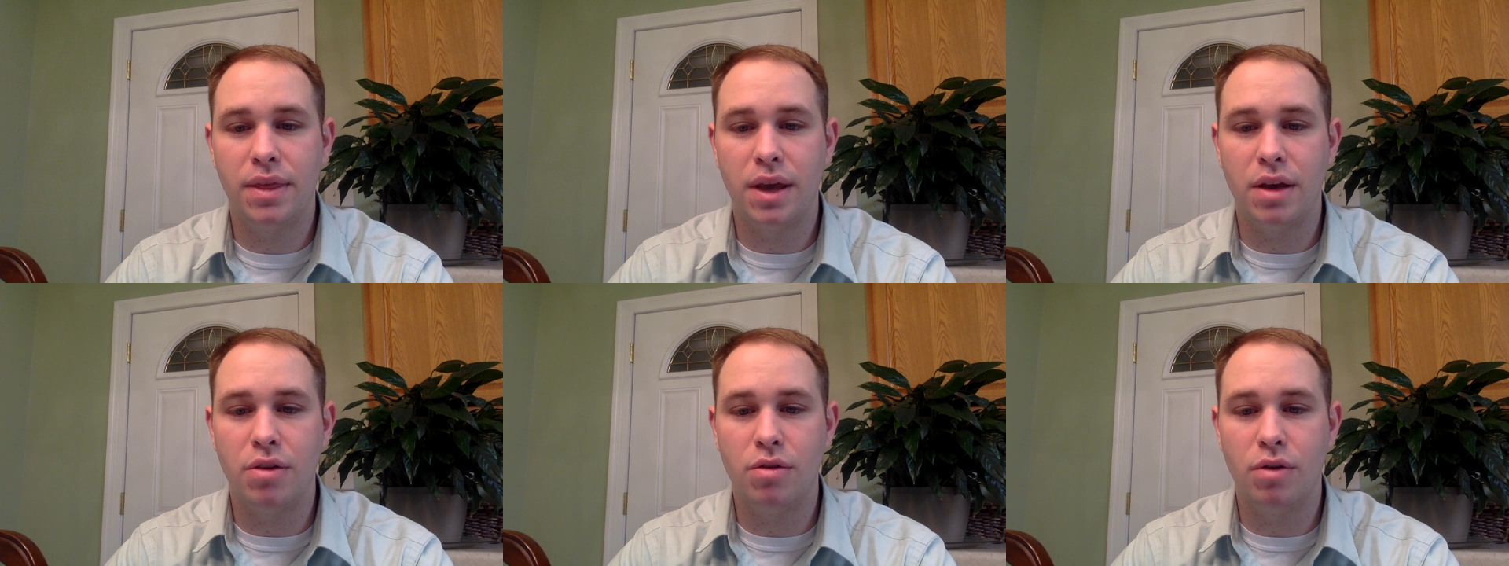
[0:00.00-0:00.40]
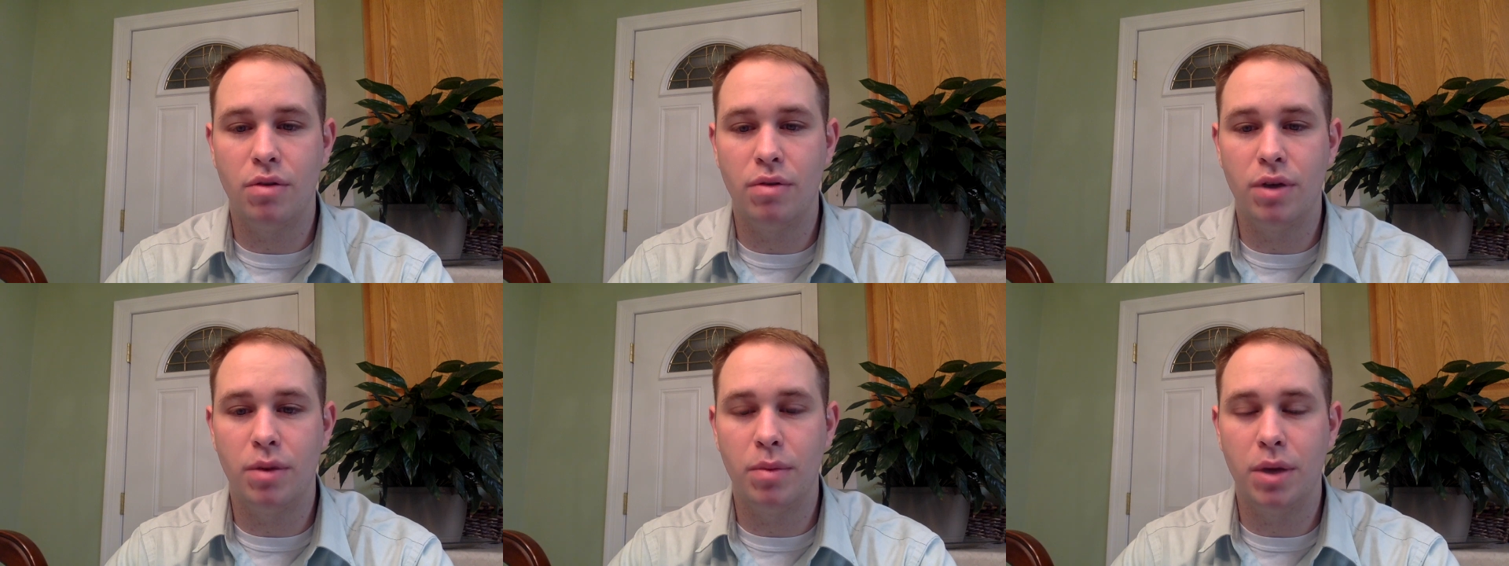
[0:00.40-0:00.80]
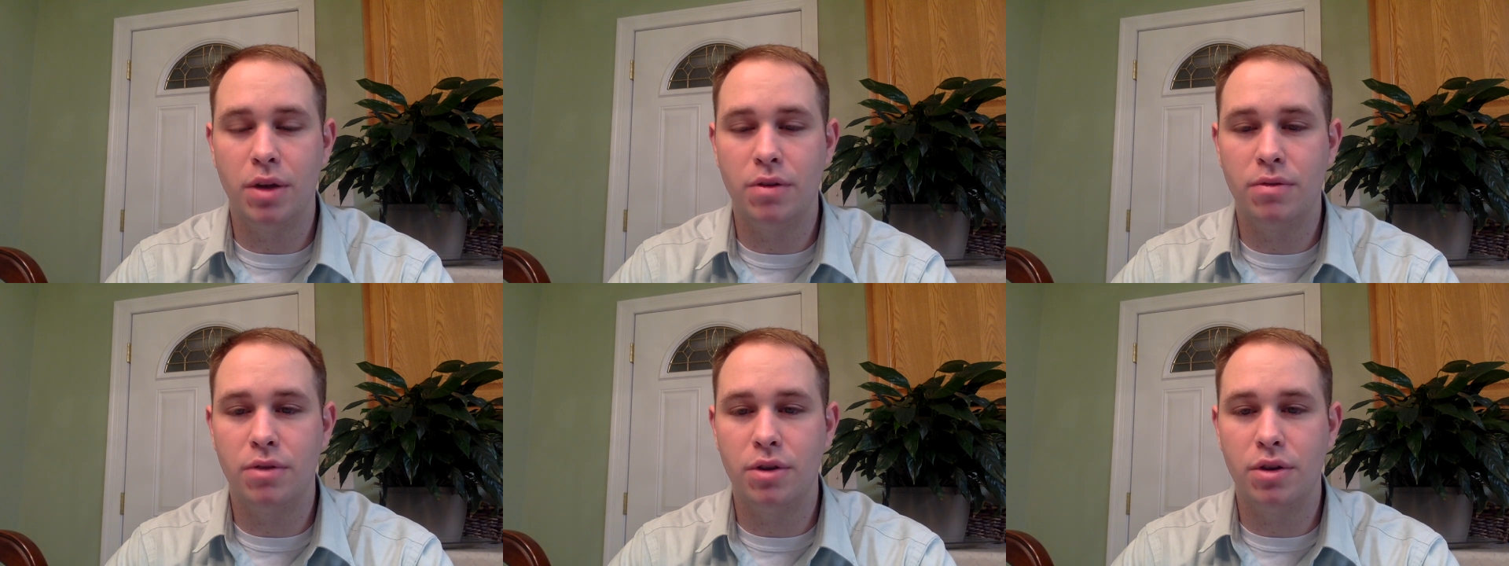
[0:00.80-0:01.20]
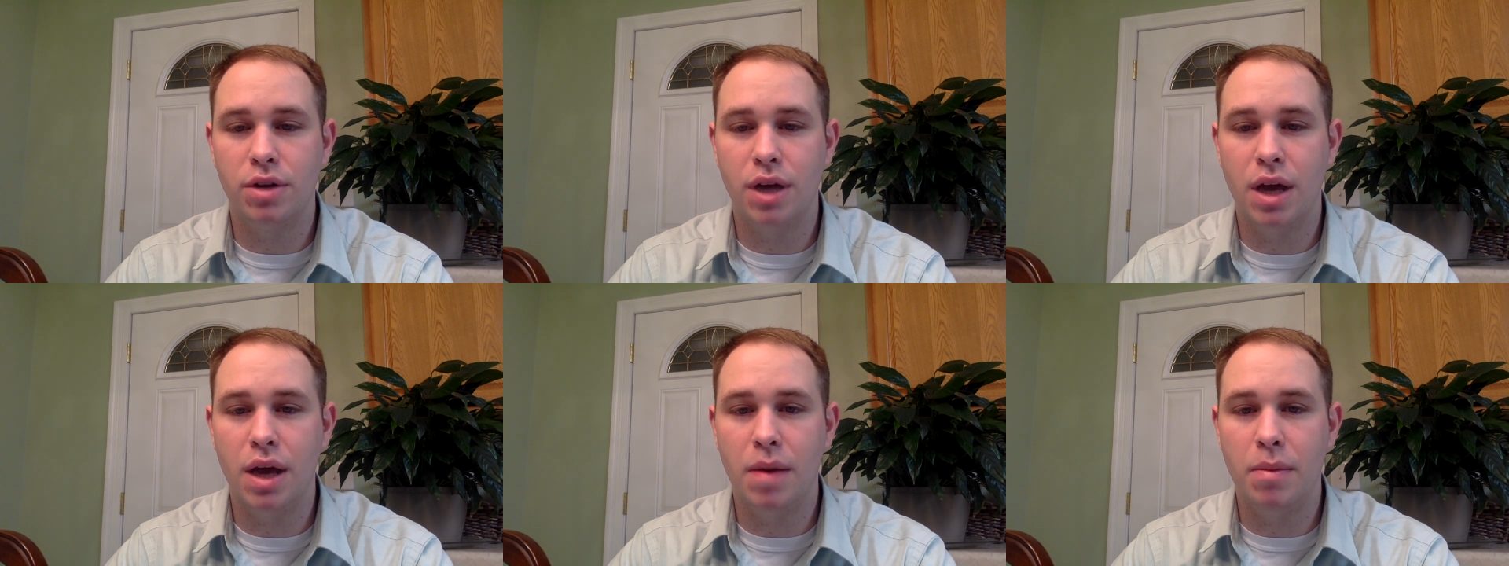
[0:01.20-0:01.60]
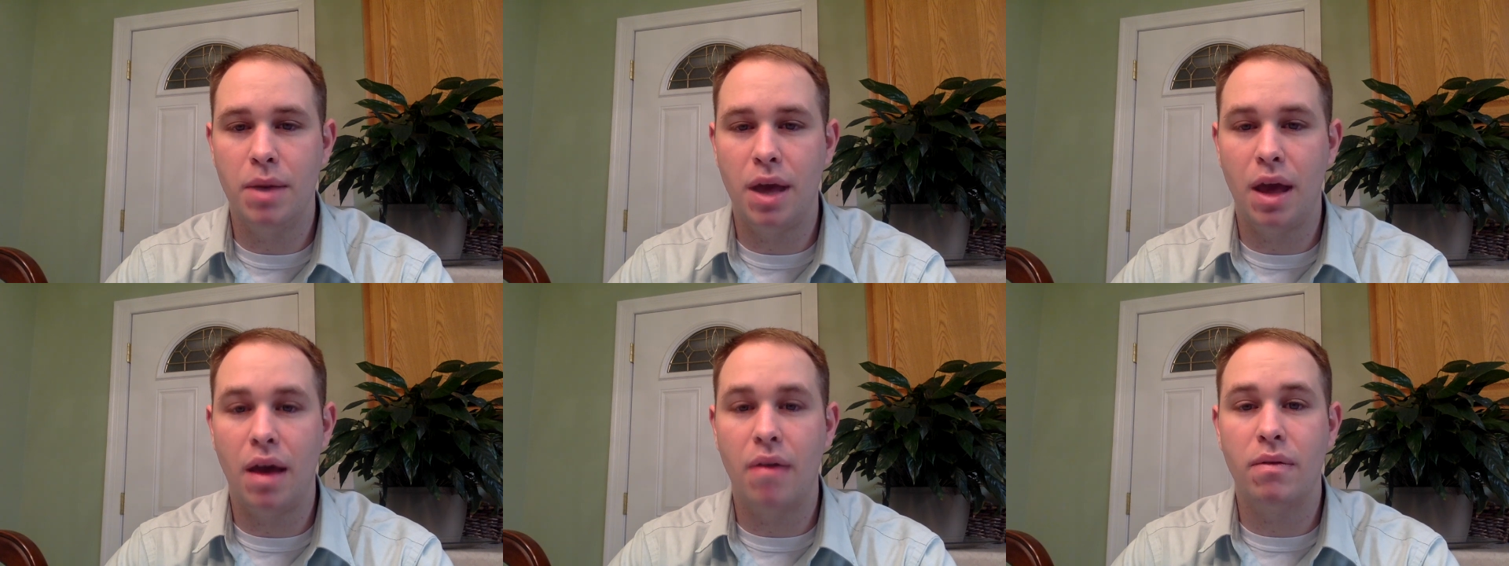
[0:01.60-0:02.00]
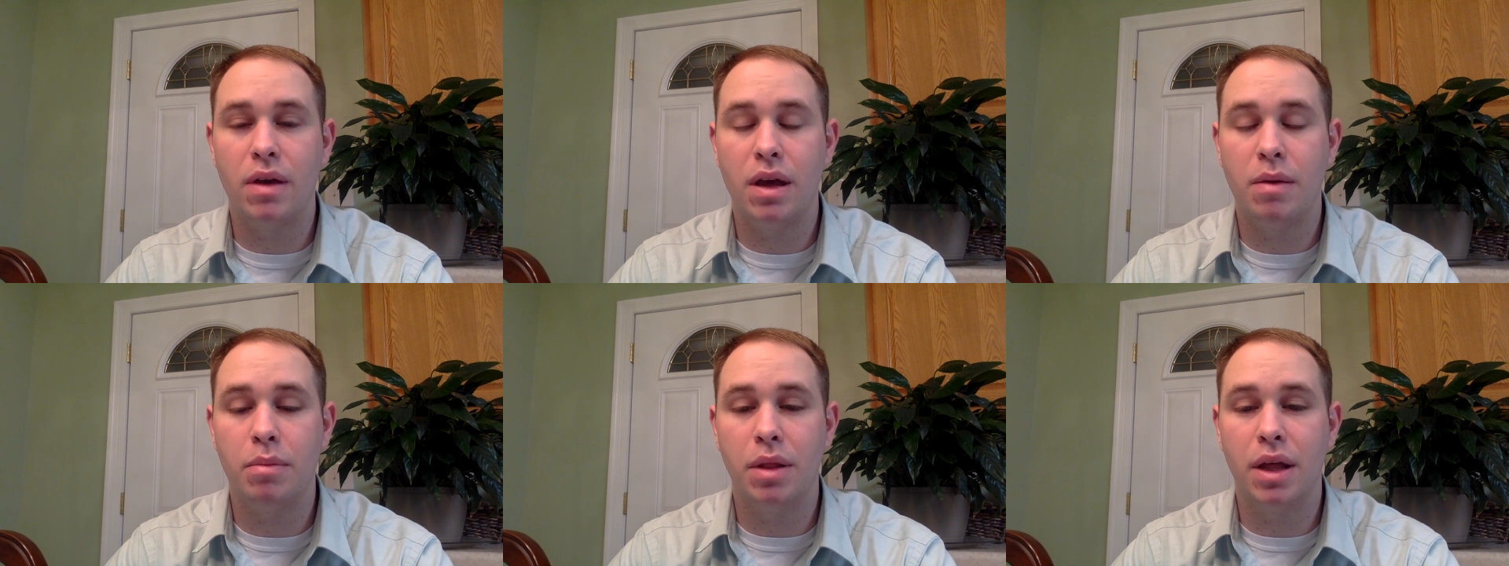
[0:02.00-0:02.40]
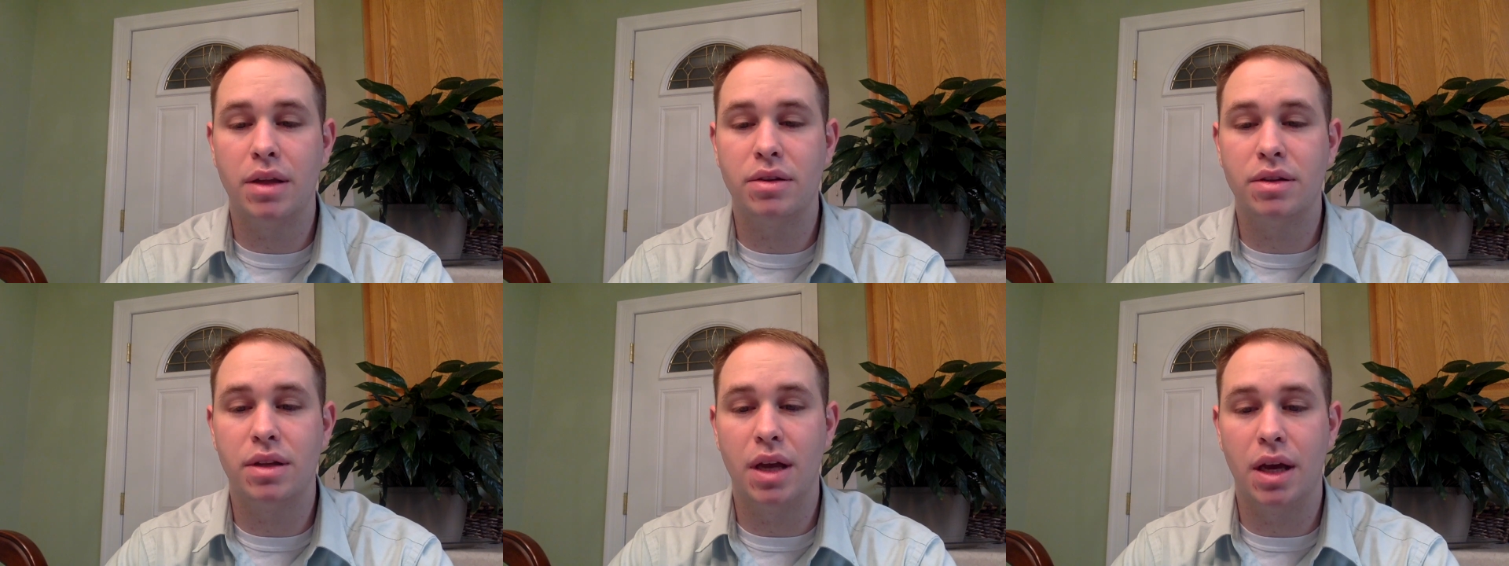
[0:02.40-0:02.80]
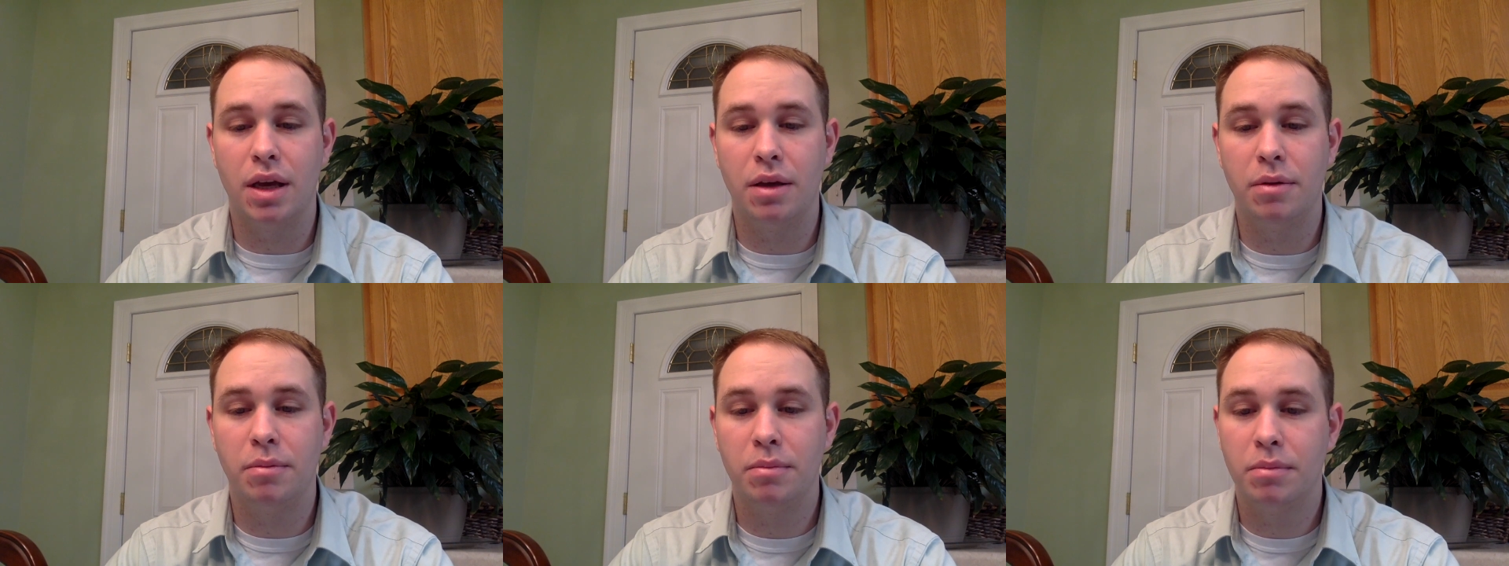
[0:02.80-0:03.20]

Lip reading: Thank you all very much for your time. Have a blessed day.